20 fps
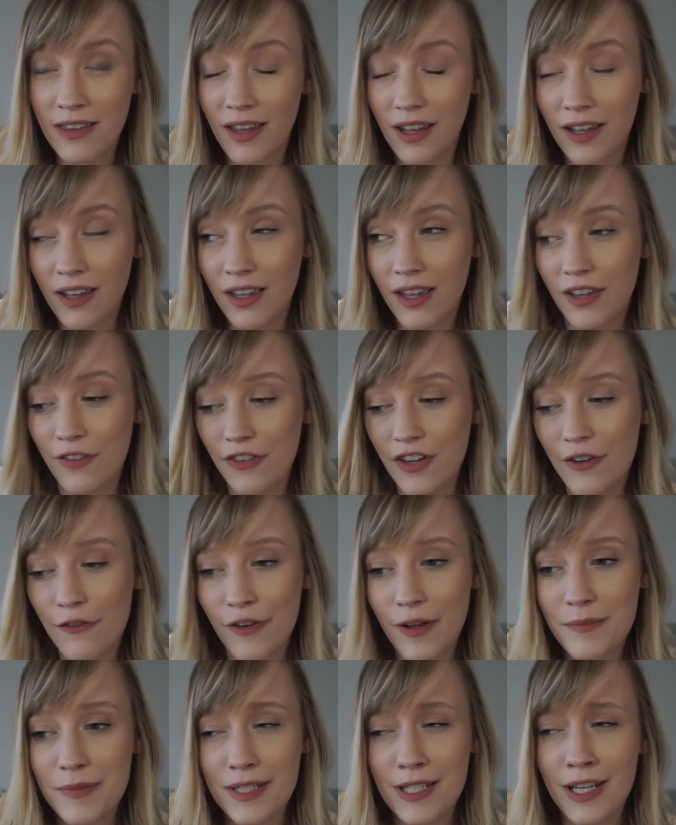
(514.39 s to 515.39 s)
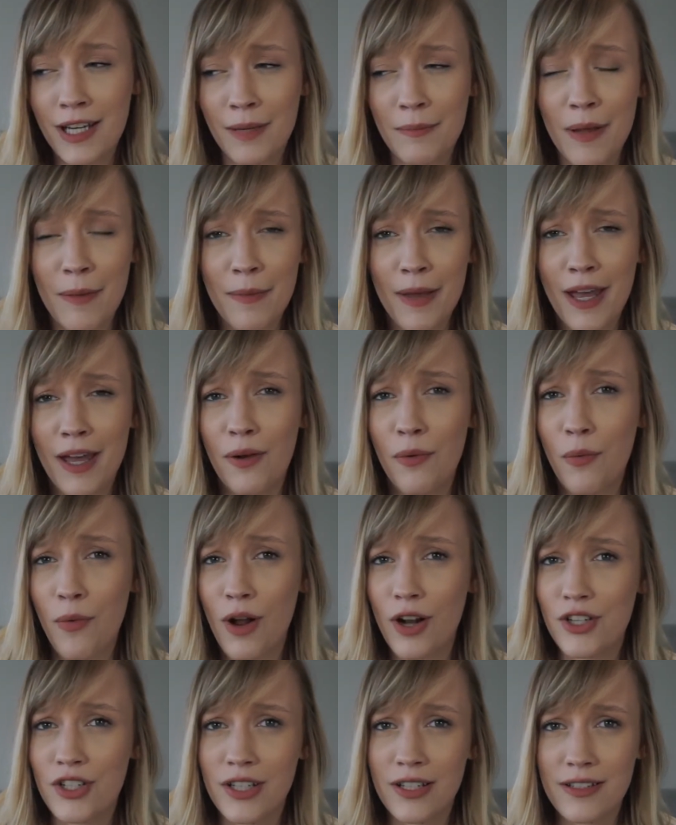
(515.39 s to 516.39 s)
Like even if I'm sitting in my bed
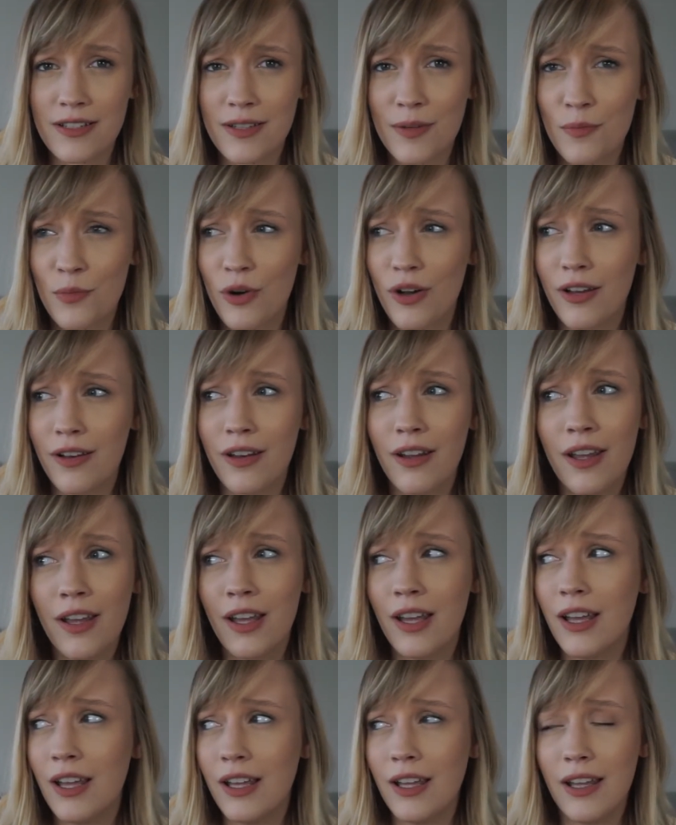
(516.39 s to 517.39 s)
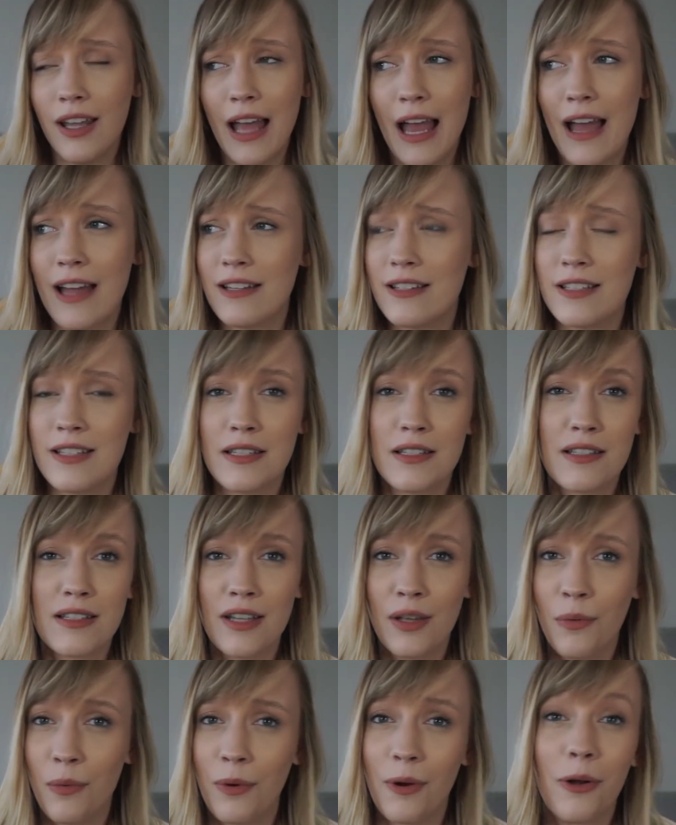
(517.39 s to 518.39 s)
watching someone at
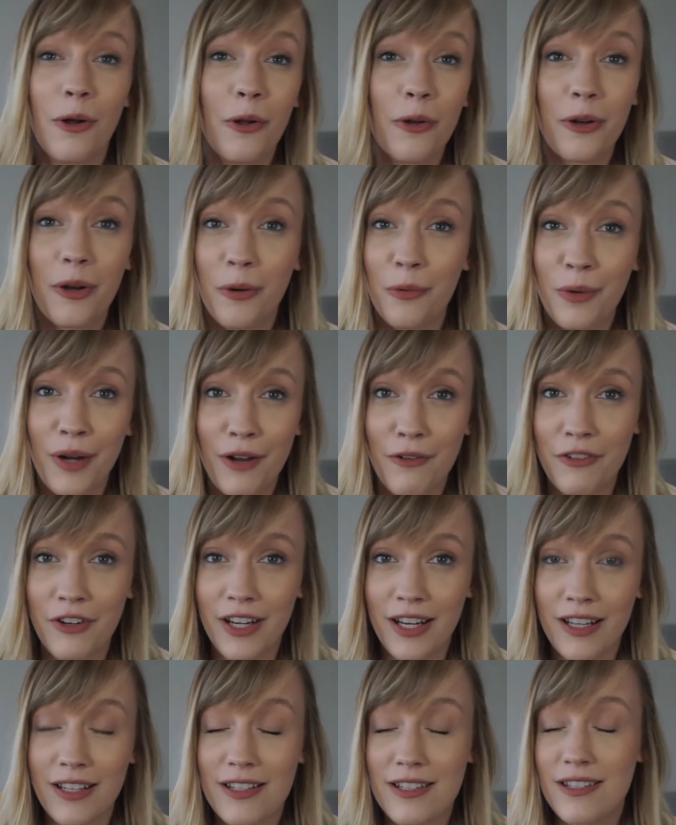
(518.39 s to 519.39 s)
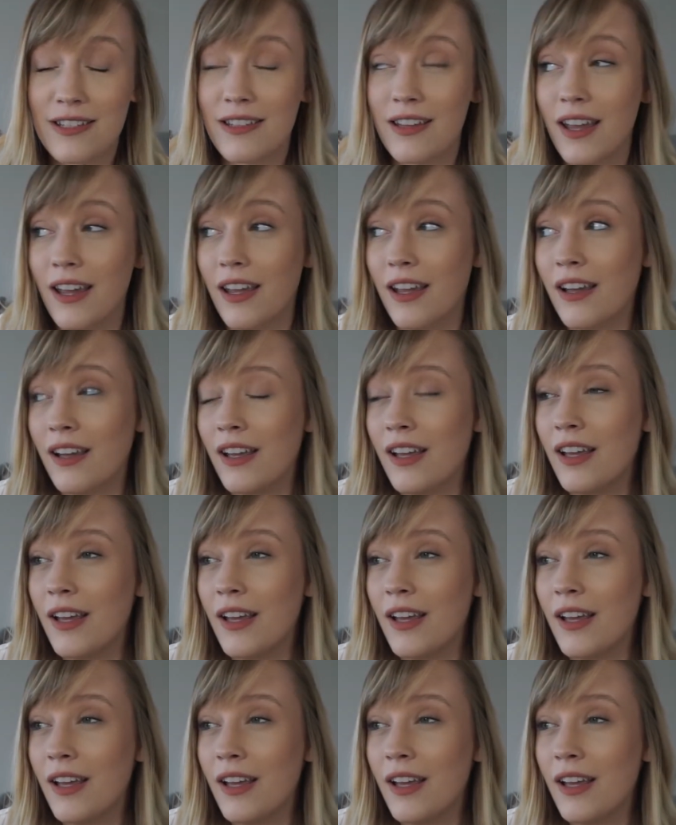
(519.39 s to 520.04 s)
Disney World or whatever it is, like